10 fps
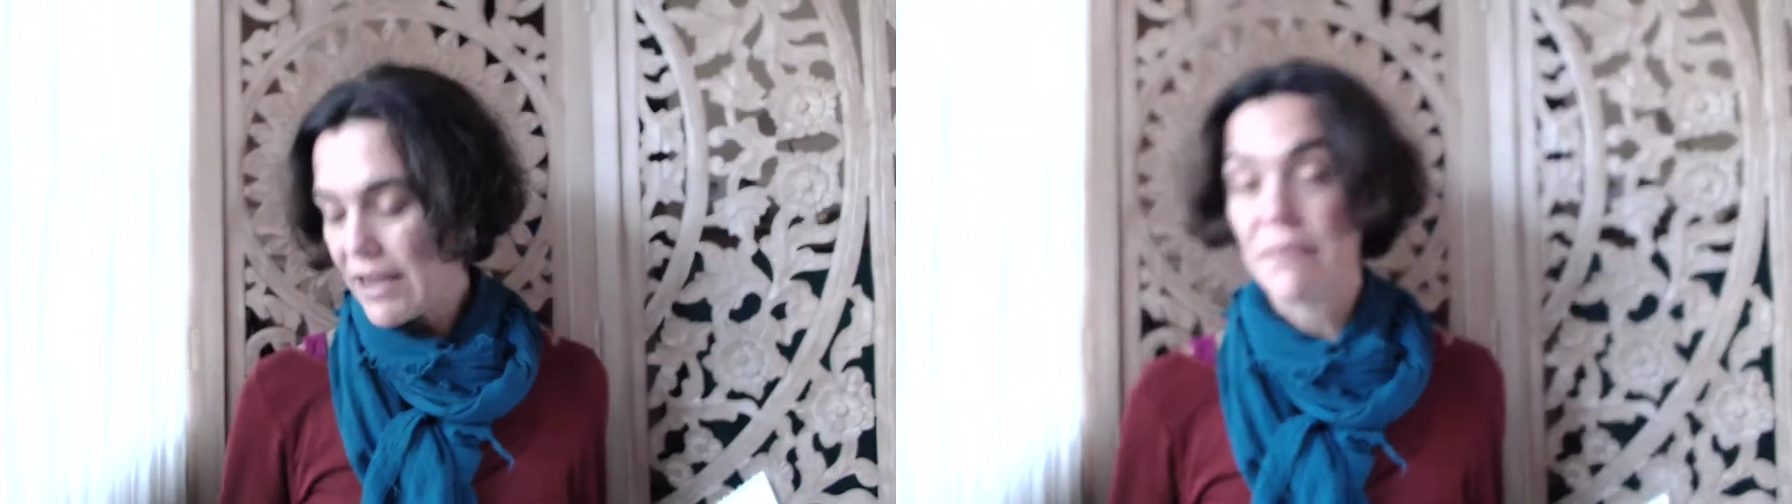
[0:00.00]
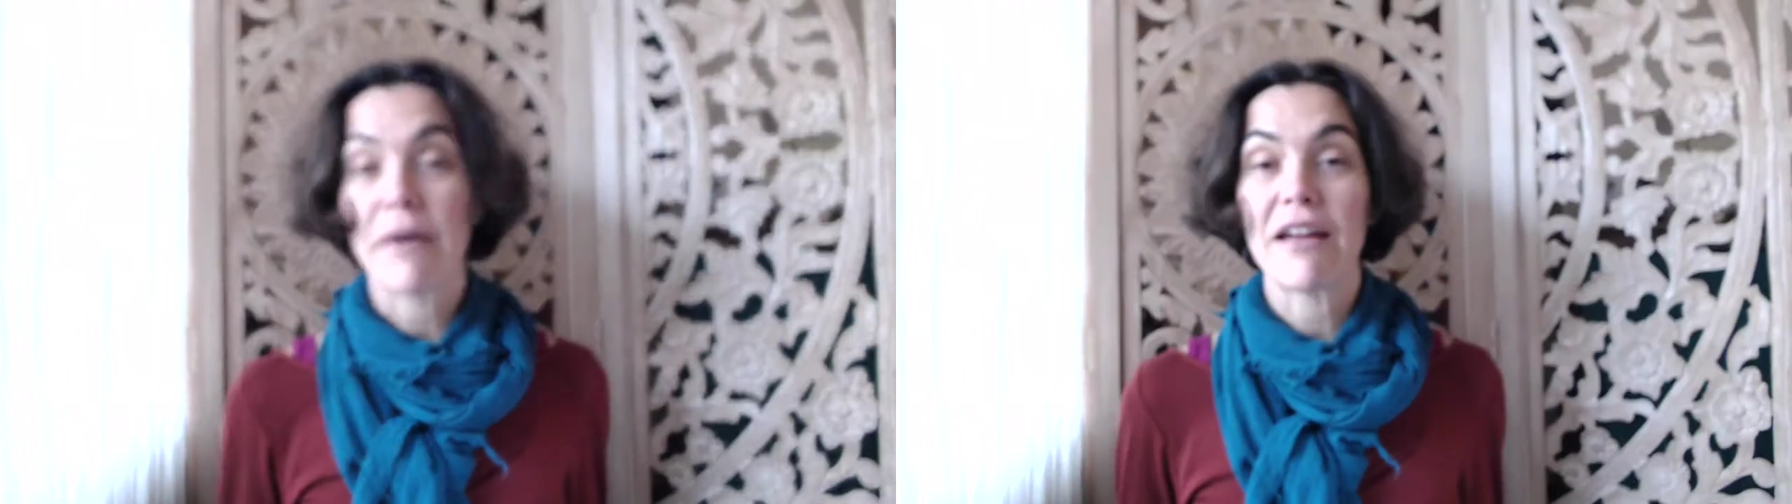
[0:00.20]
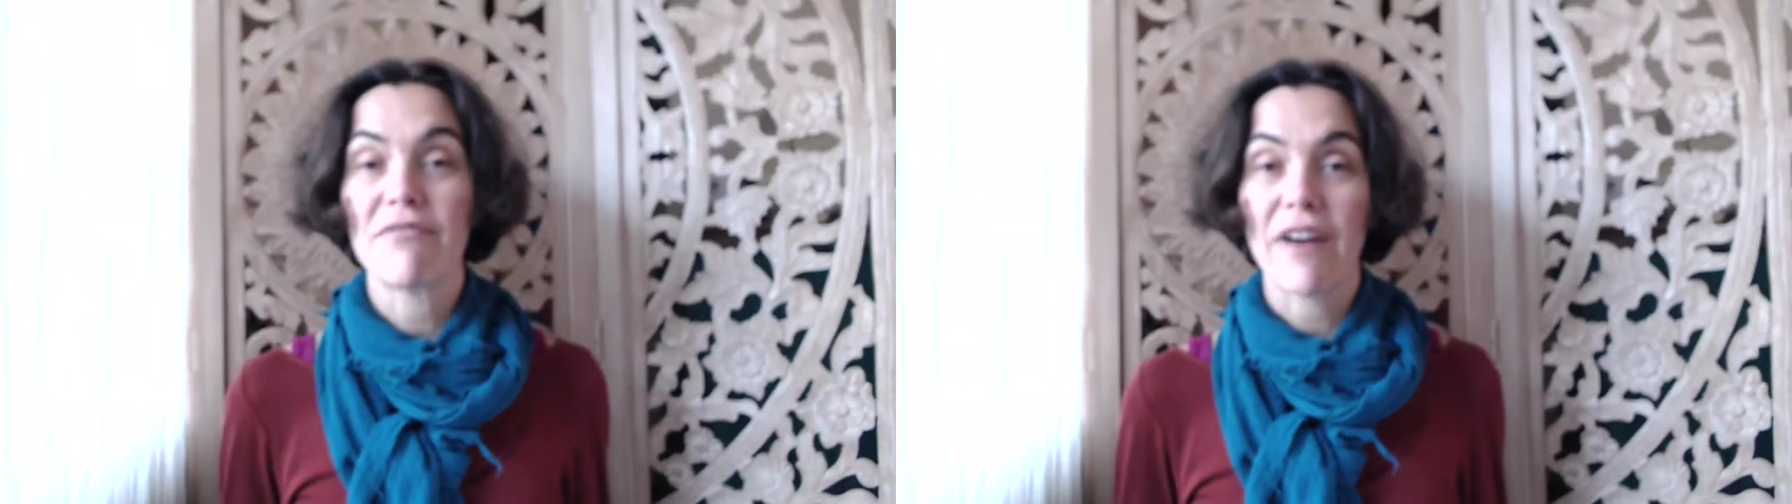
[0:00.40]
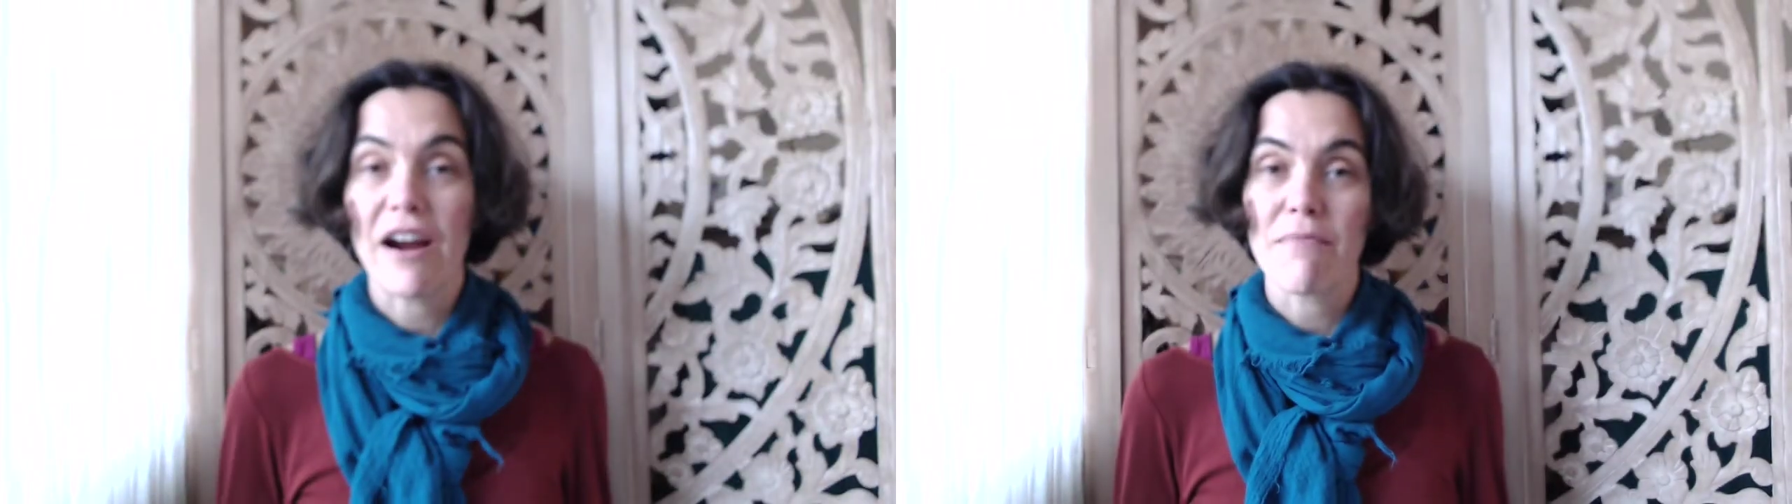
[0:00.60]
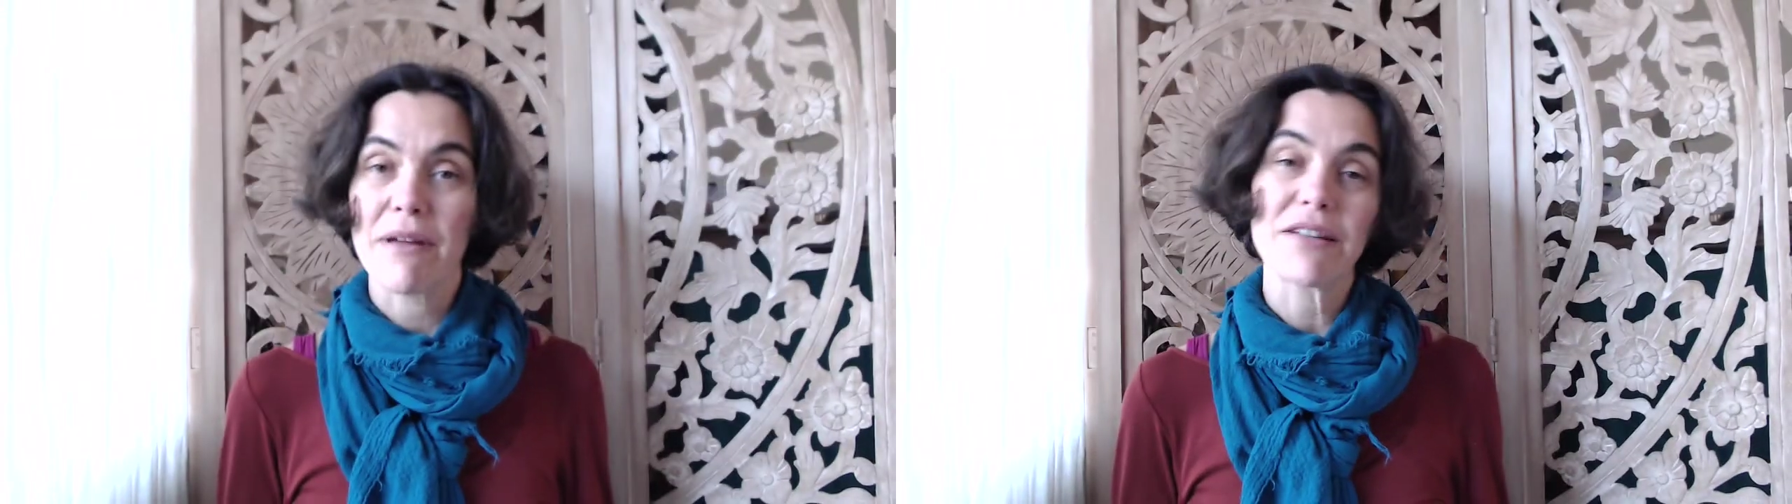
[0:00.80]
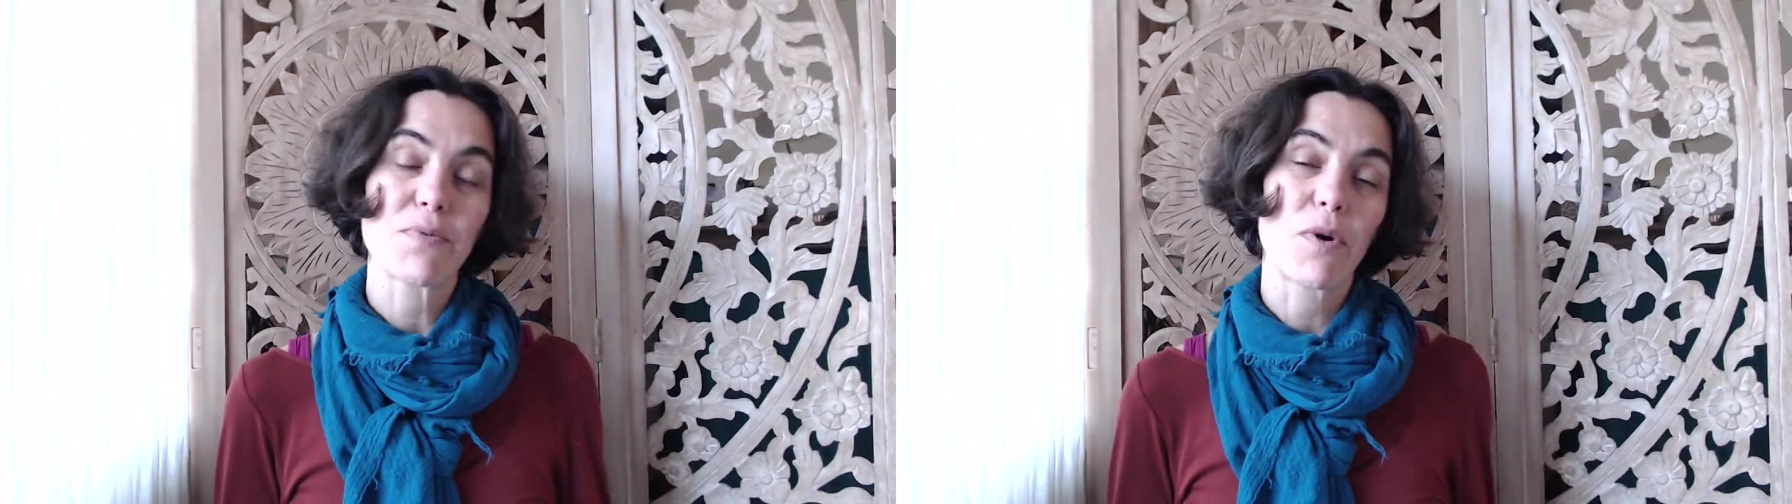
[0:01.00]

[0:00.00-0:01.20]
in my environment